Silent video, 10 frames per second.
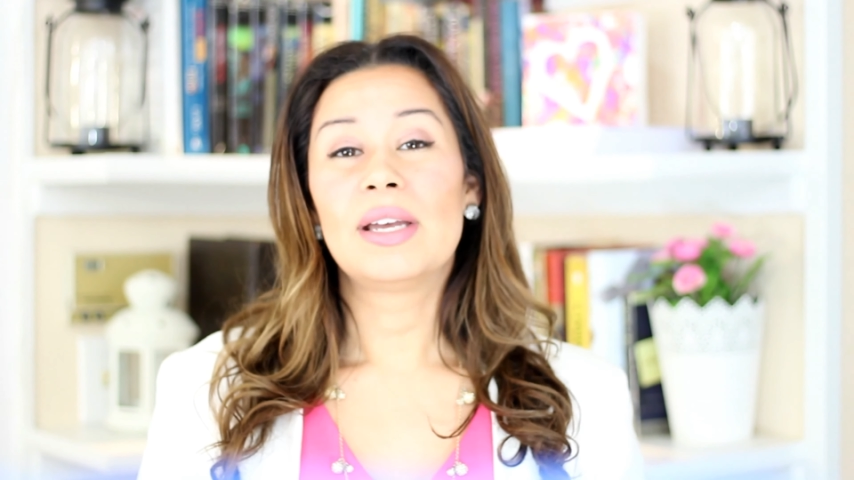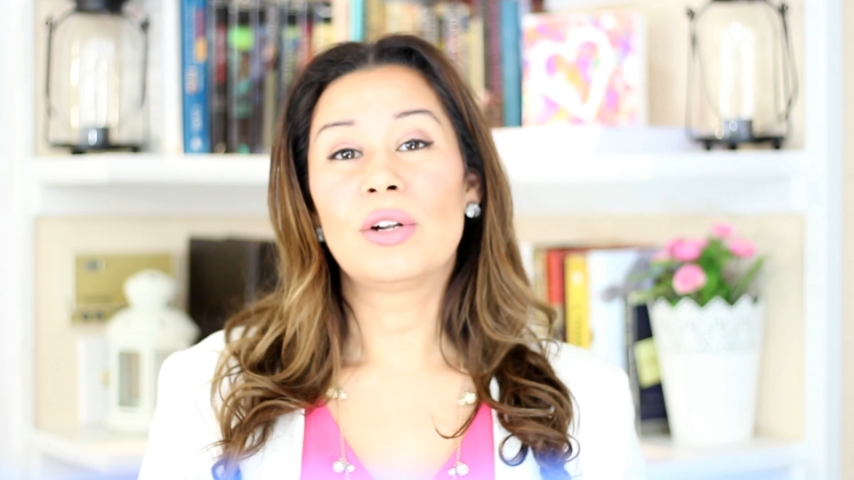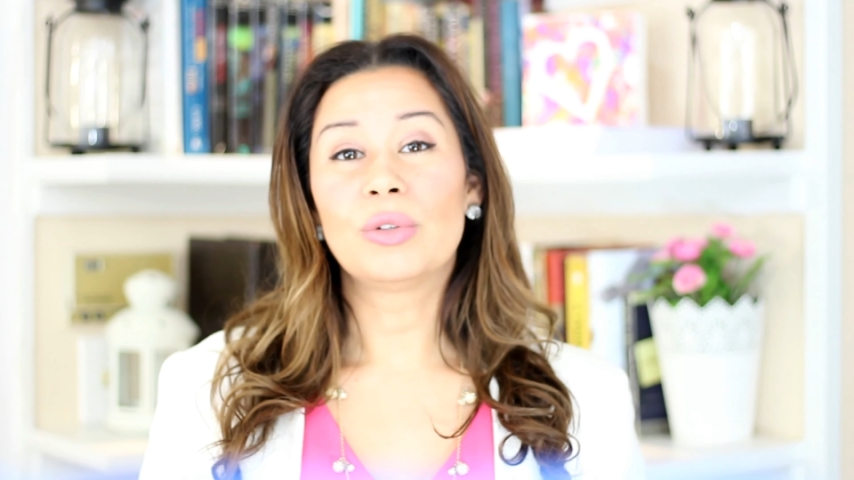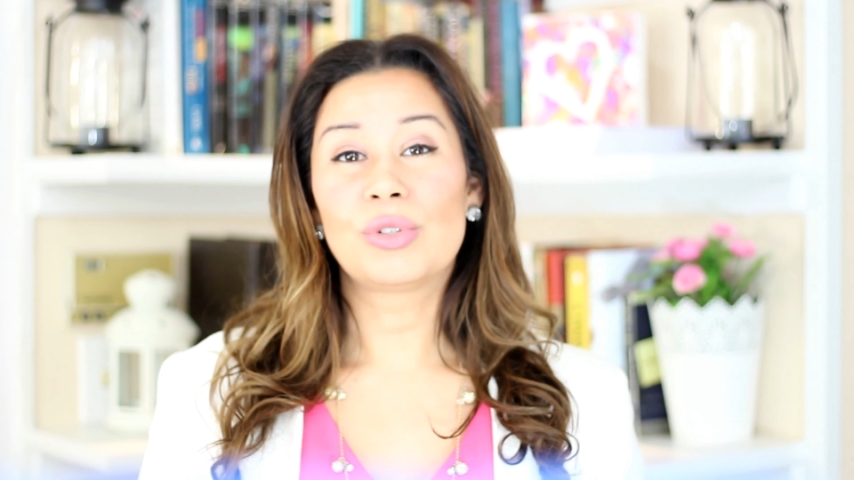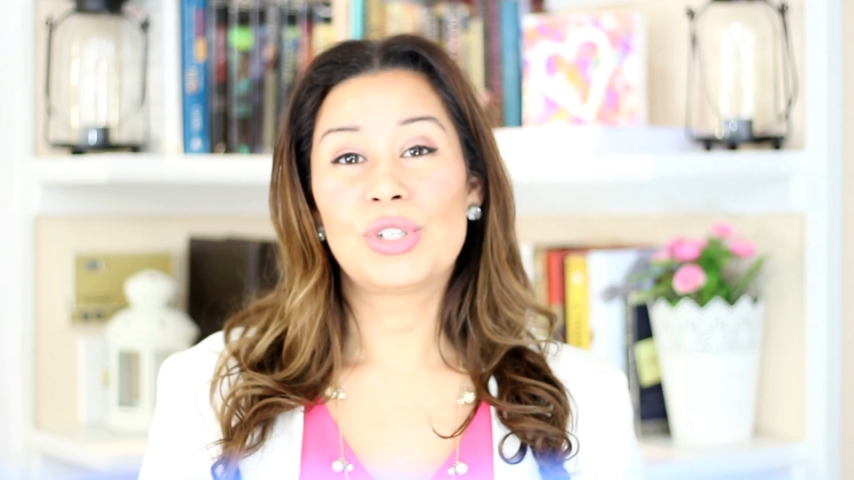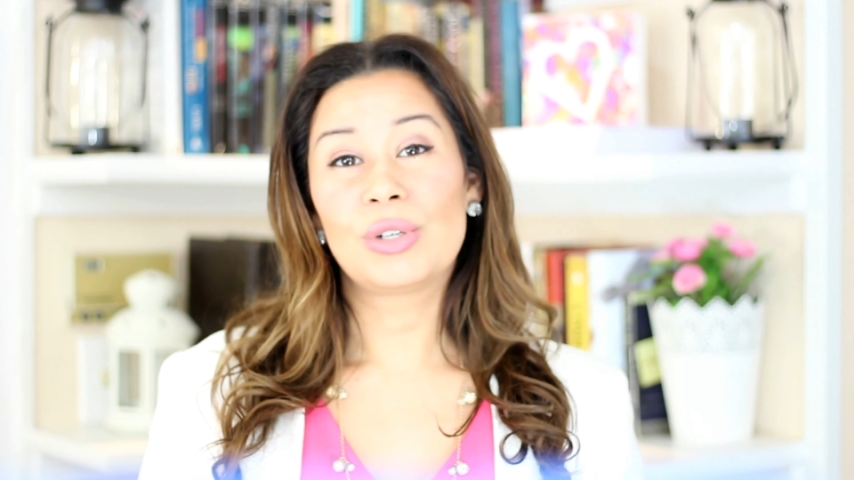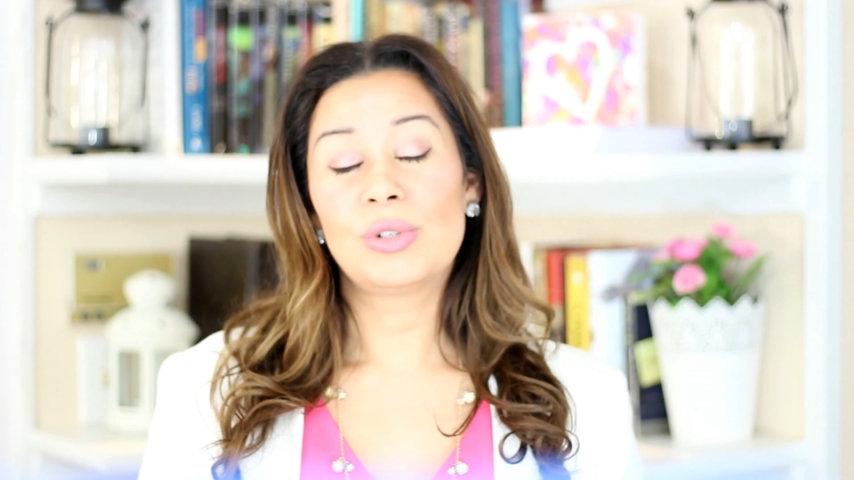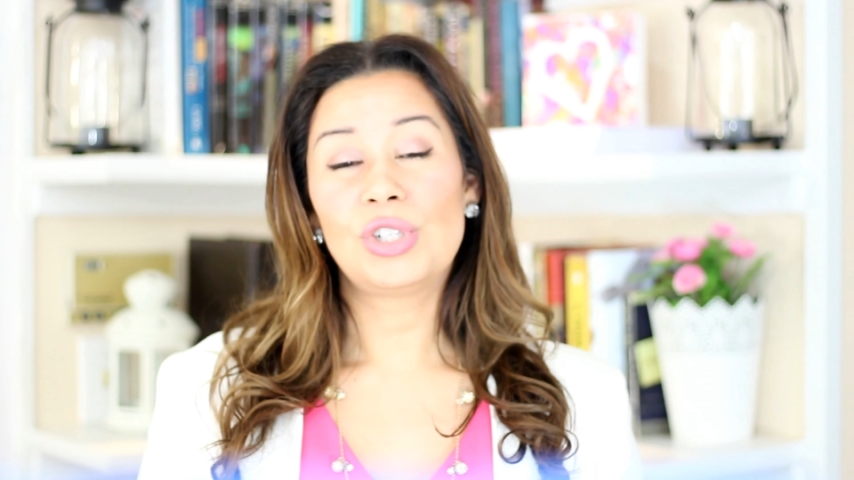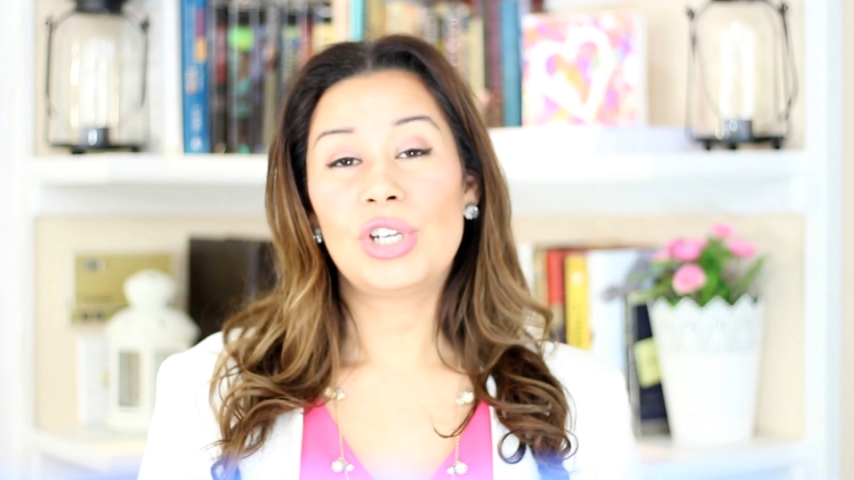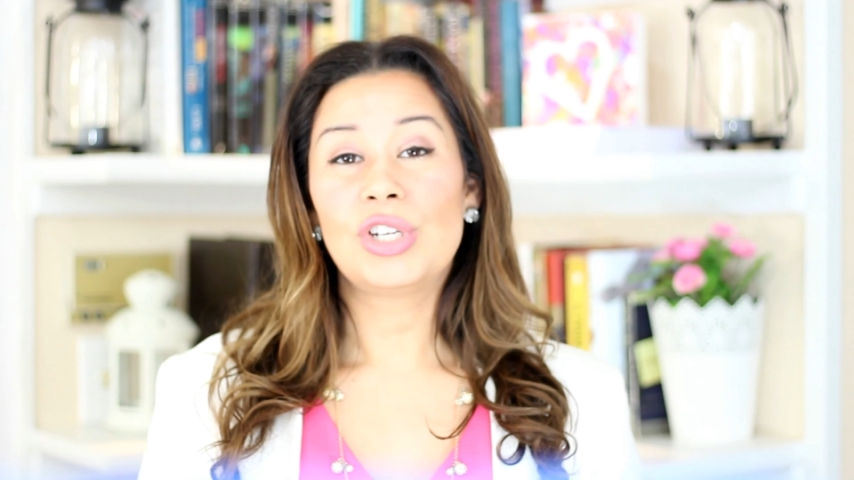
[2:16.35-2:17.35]
in all those
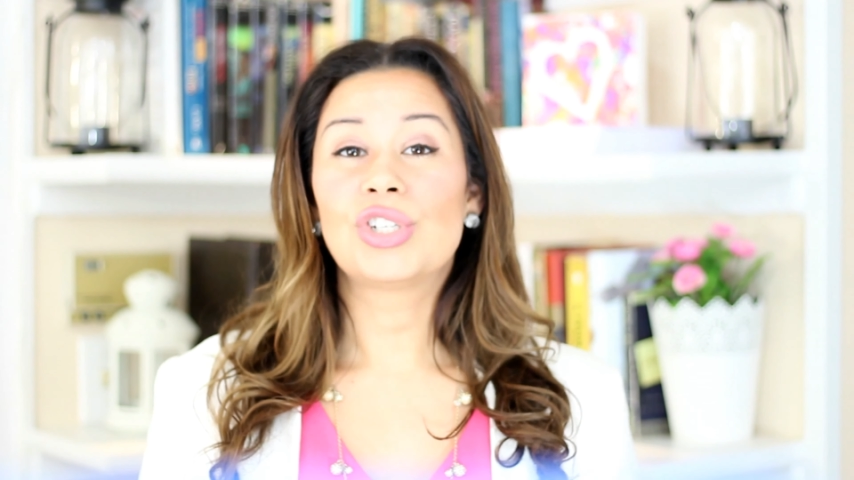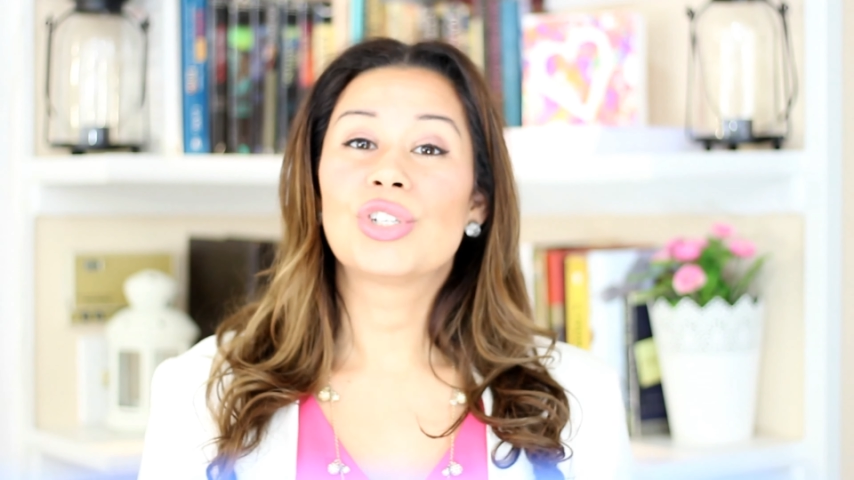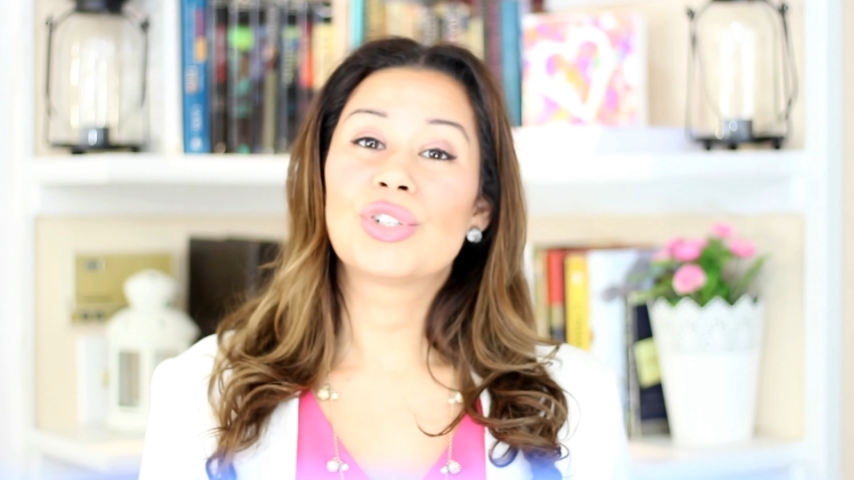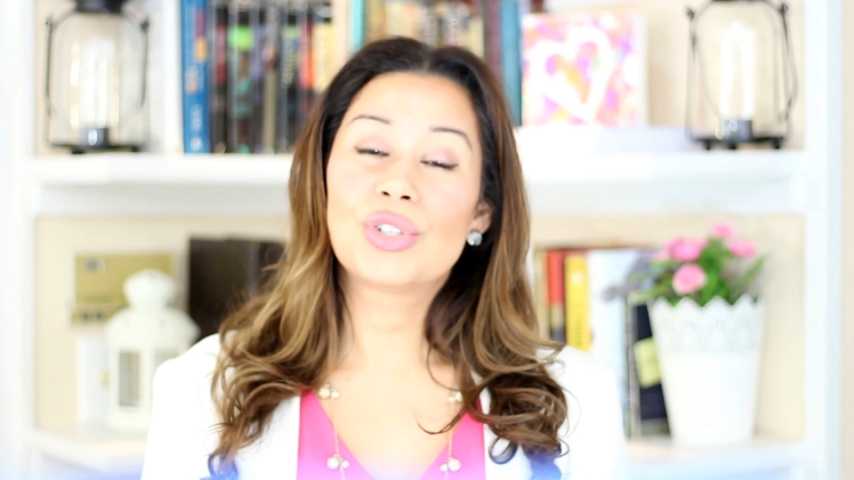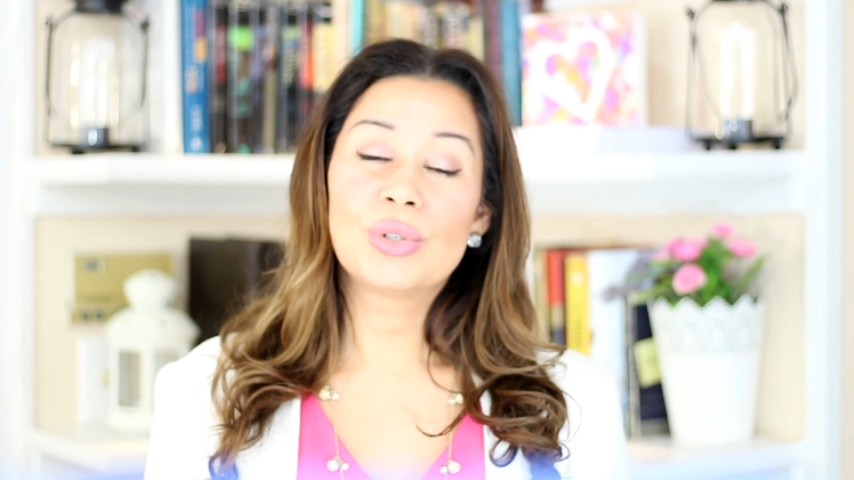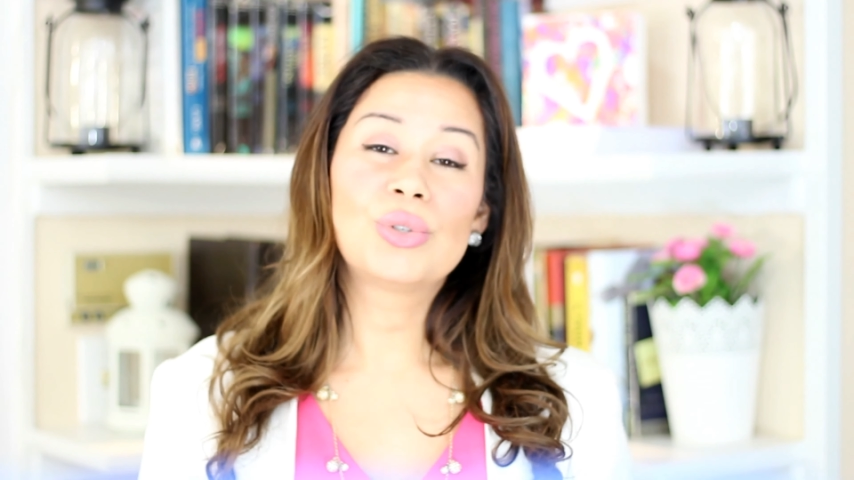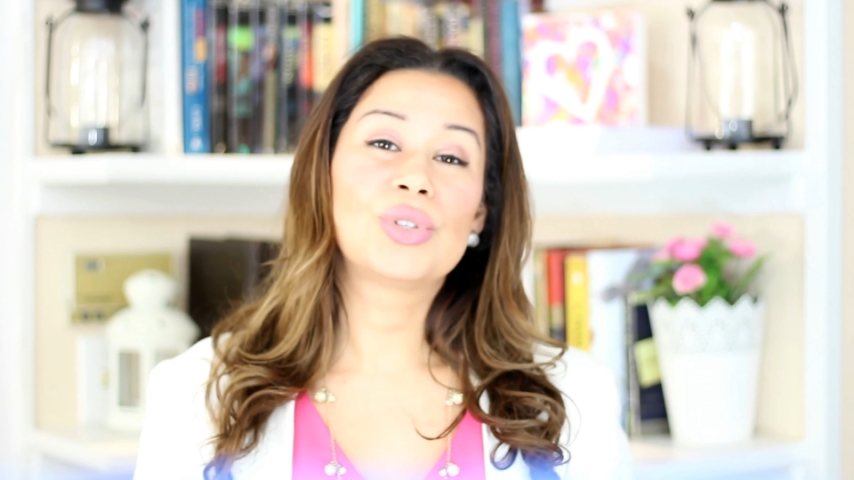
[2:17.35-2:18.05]
negotiations due